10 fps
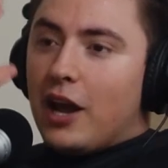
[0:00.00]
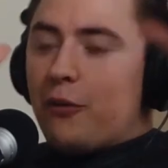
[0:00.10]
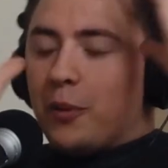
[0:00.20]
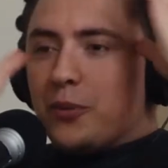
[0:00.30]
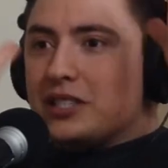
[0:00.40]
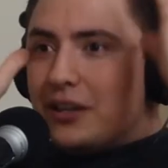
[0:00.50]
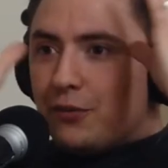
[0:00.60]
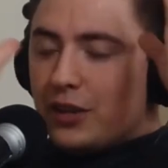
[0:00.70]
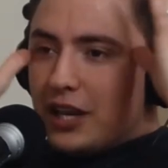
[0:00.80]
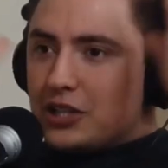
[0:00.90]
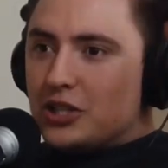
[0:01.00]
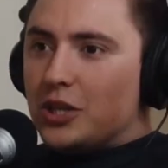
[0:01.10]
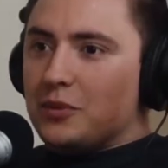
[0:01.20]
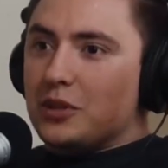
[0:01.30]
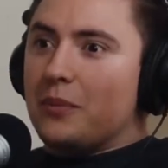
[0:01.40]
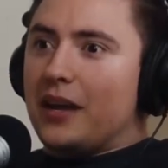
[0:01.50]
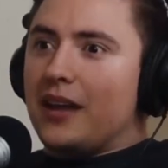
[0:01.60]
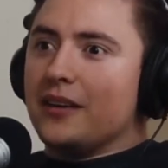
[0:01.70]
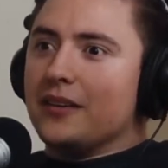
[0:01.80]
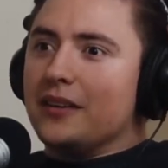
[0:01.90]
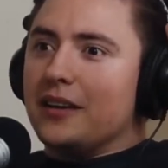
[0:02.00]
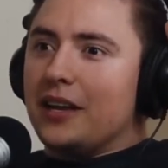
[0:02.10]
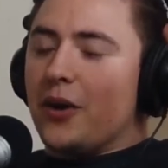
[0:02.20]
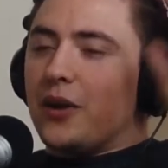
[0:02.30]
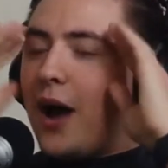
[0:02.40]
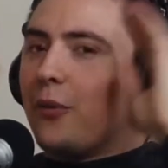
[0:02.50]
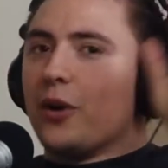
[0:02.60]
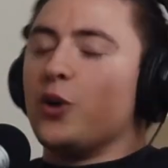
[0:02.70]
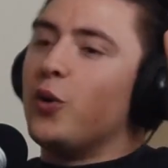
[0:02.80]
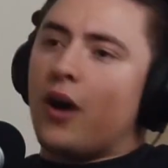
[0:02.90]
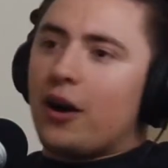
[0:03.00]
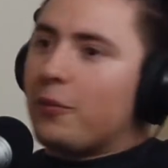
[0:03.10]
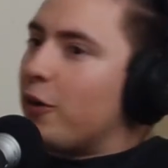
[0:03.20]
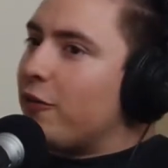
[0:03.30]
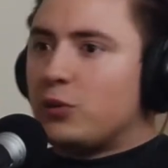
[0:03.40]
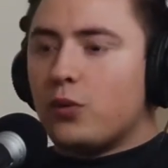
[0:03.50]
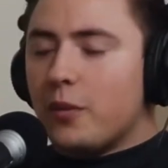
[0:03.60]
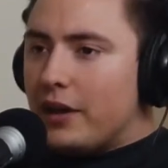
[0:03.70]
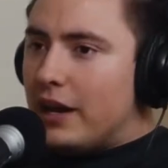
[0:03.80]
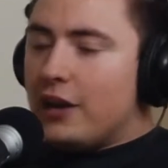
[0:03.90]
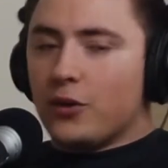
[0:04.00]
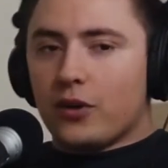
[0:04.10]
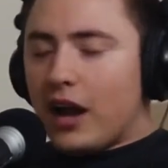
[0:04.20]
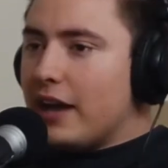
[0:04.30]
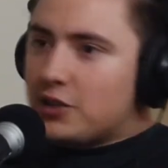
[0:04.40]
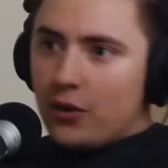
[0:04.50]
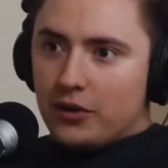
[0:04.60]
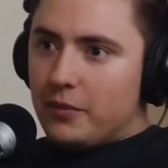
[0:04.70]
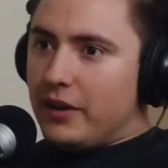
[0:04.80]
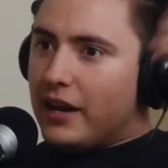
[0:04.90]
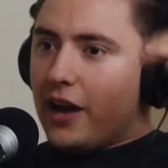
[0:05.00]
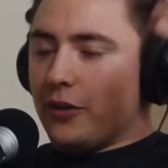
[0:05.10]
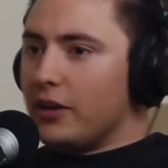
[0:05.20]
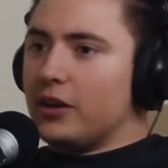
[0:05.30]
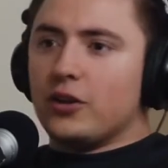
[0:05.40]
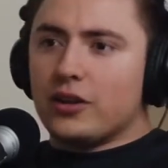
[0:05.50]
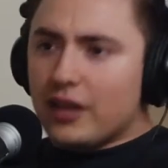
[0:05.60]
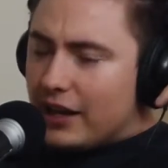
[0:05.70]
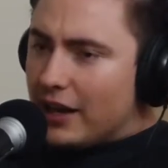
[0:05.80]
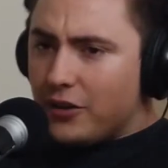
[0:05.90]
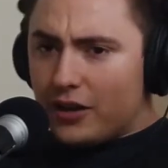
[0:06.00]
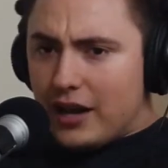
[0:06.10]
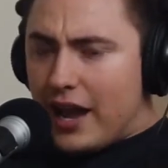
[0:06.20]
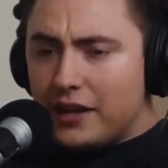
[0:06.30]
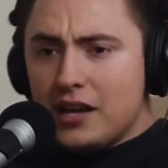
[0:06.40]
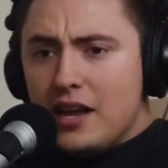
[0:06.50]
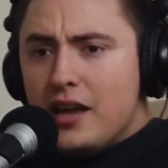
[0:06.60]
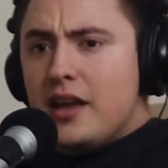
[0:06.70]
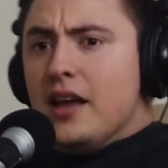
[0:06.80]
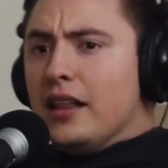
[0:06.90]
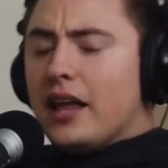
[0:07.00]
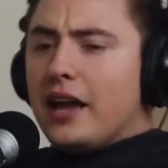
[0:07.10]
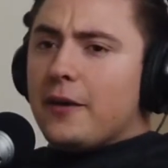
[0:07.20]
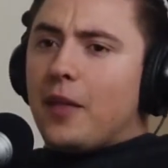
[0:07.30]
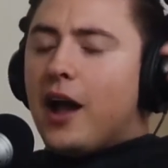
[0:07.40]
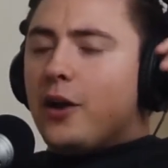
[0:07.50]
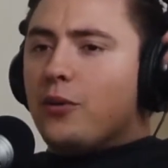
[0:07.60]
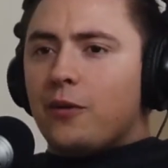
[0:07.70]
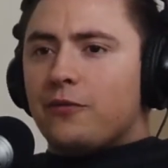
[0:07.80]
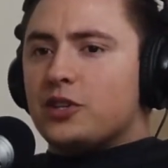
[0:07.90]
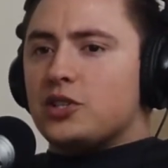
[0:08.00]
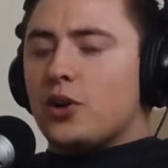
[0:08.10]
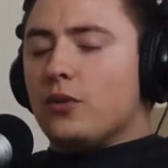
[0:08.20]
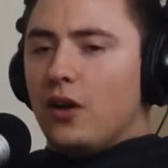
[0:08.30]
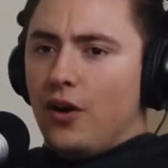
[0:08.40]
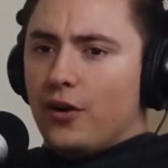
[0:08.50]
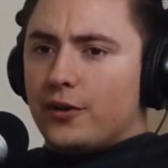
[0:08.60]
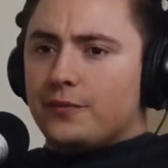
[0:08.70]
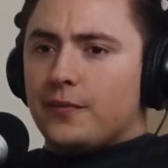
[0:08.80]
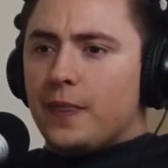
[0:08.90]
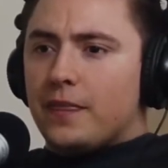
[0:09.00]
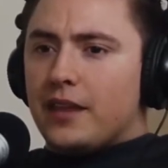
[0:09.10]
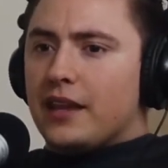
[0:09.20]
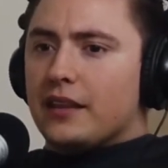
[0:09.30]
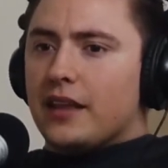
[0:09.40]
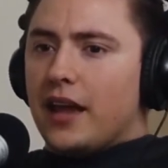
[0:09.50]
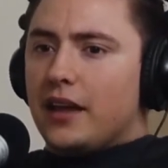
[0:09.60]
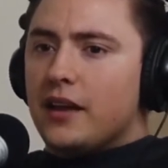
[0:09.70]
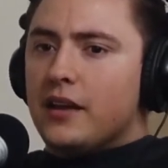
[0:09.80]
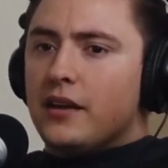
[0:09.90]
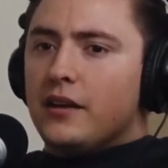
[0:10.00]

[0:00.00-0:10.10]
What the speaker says: how we perceive relationships to be, you know, and who our perfect woman and or guy is going to be, and how they're going to look like, and how they're going to act. Like I grew up for so long thinking like,